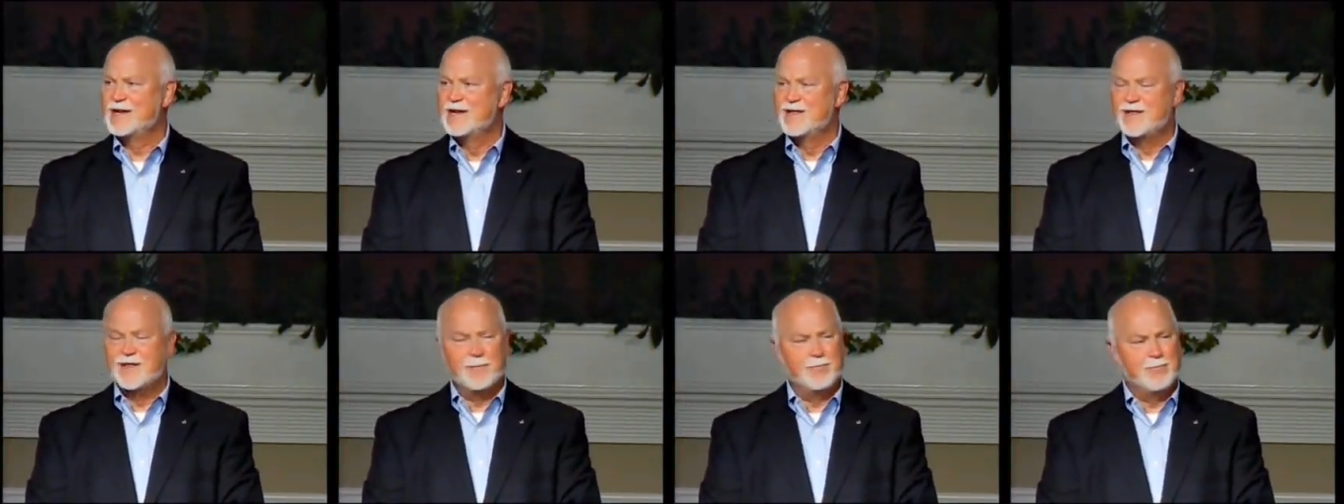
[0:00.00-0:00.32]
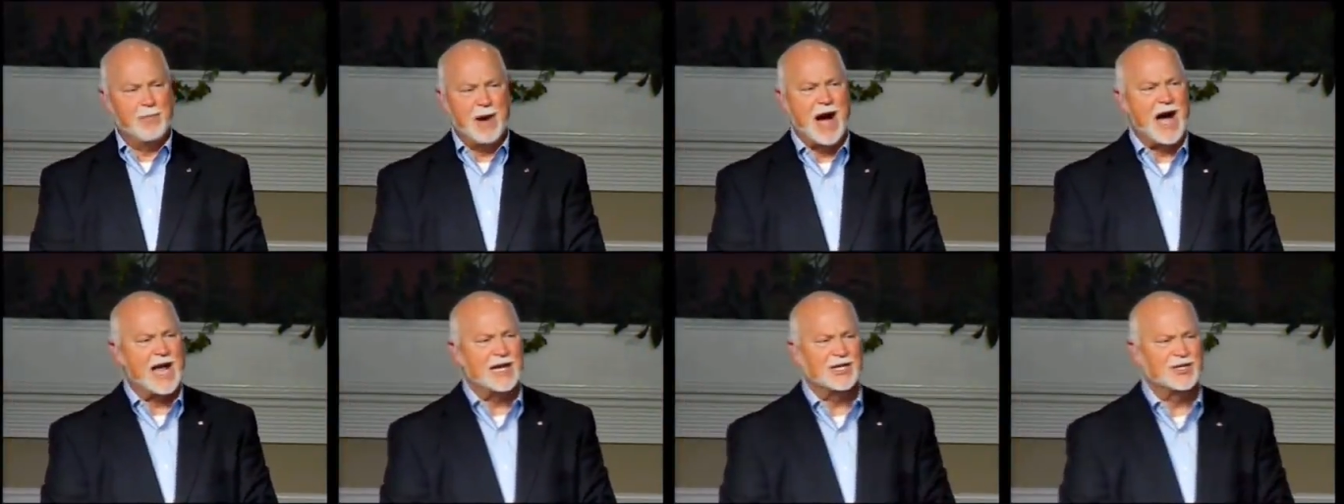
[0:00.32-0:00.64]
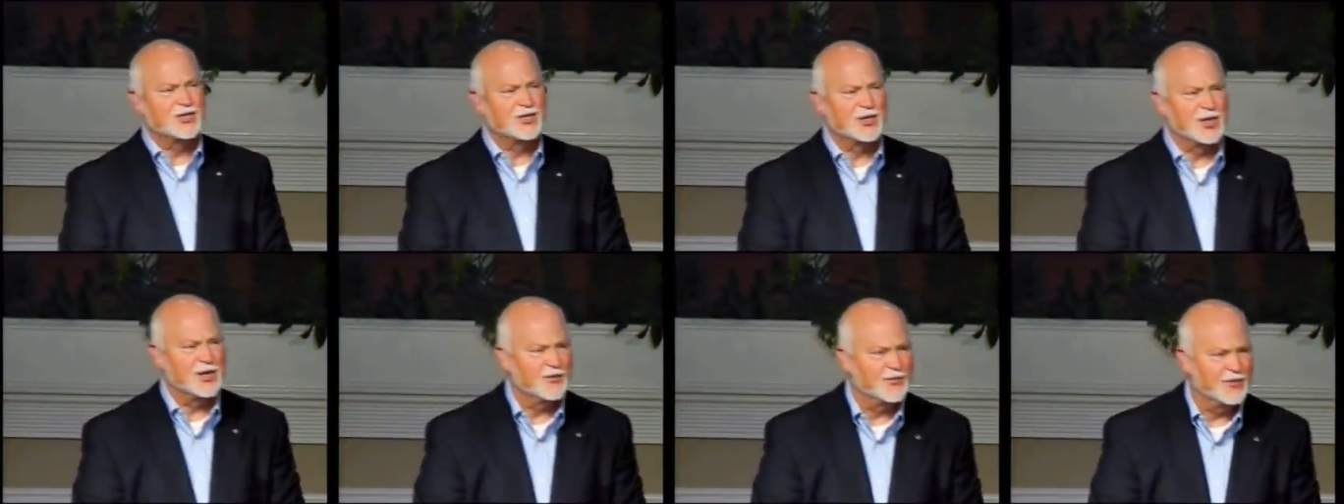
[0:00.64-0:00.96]
The
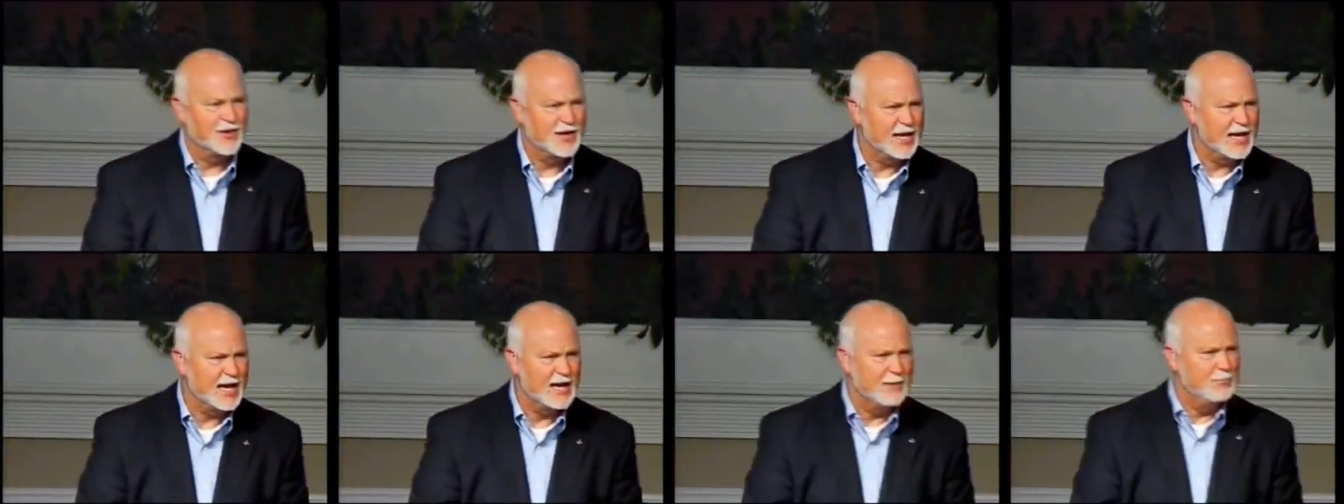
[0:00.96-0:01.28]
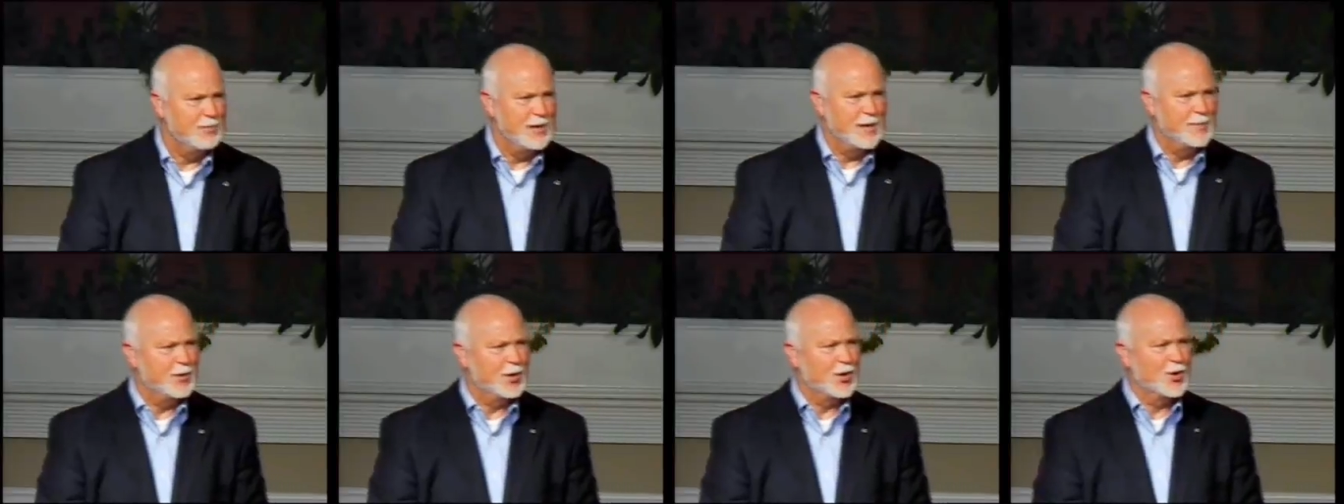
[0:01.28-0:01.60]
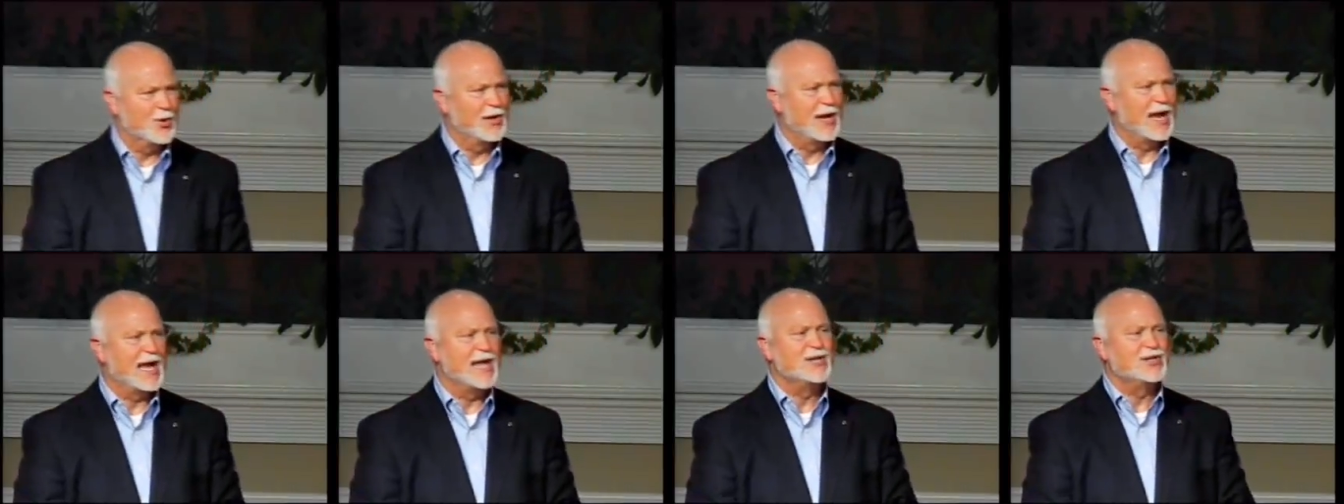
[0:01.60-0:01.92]
bondservant in biblical
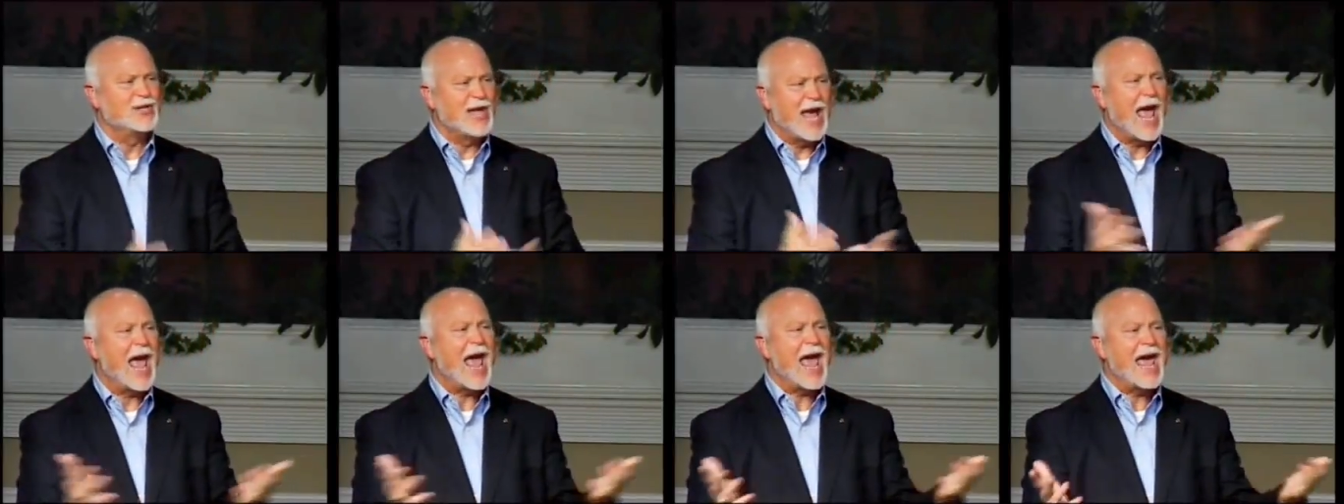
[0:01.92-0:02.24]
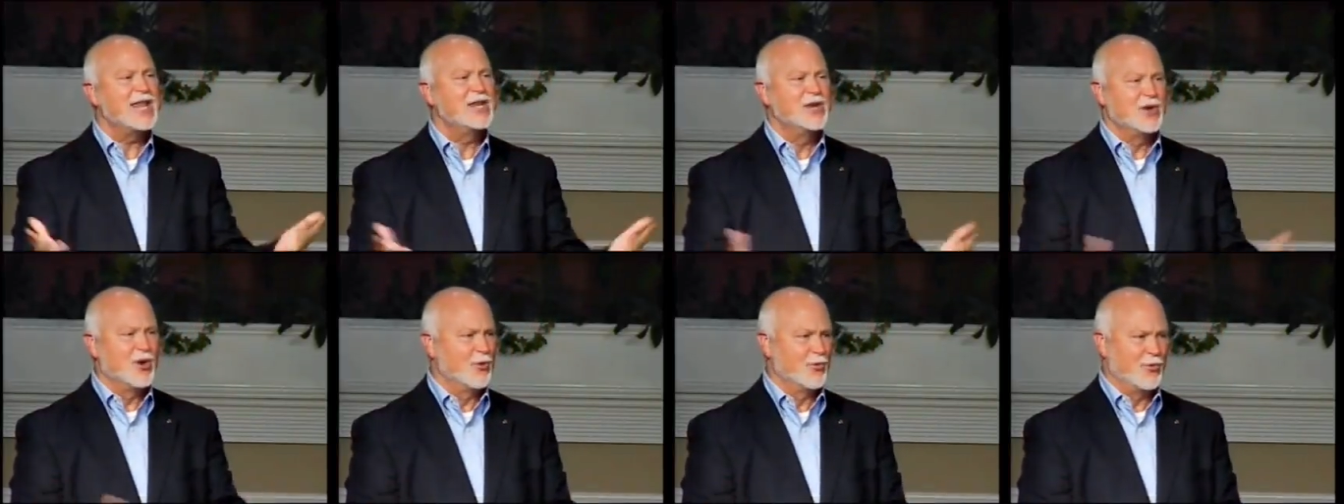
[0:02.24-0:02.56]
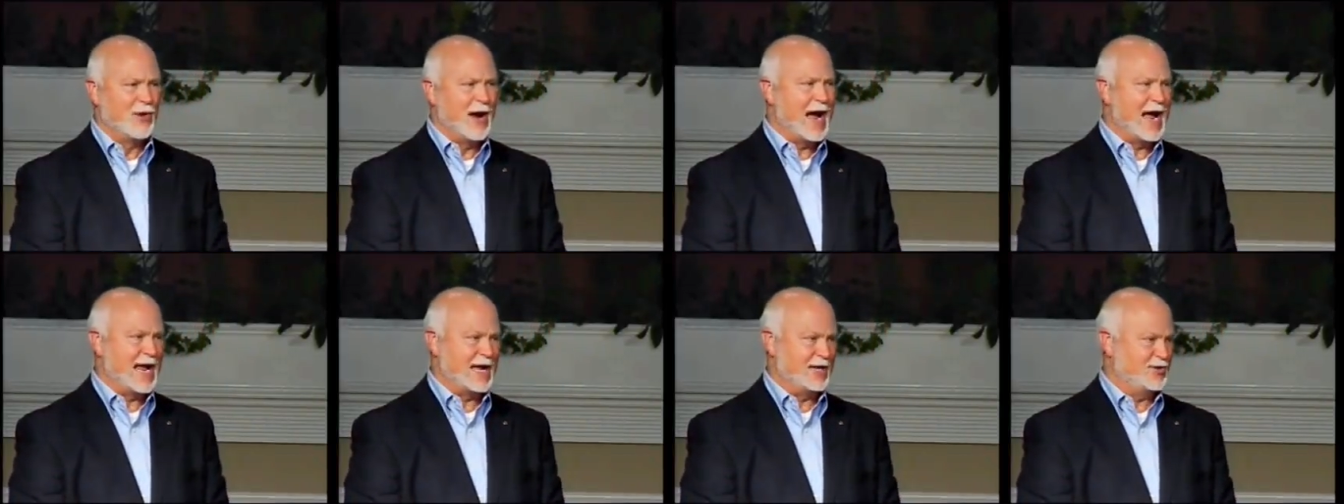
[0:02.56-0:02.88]
days had no
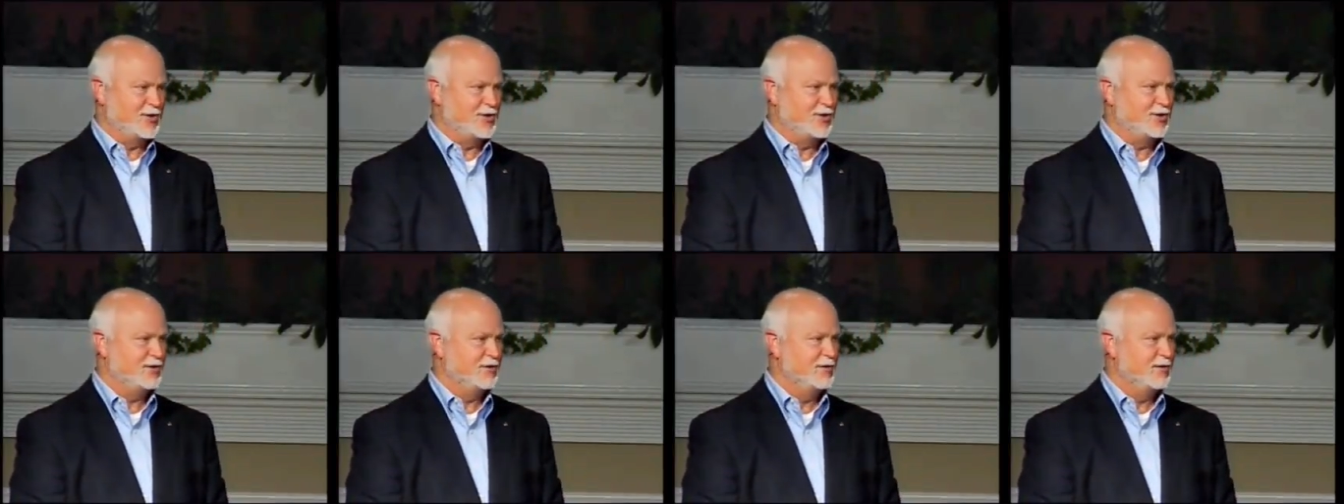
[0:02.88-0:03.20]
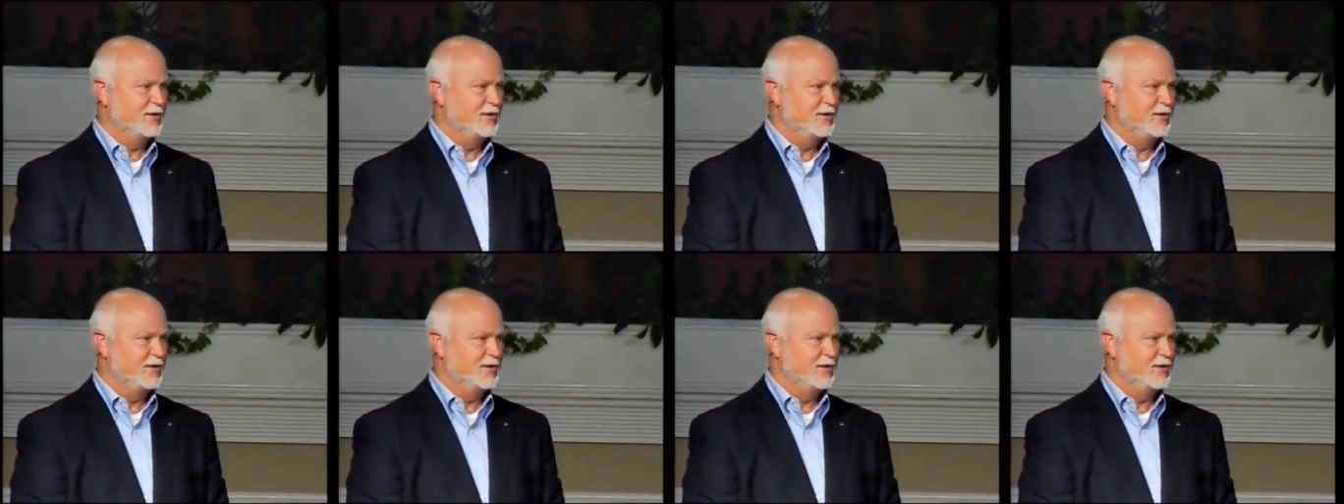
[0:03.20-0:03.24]
rights.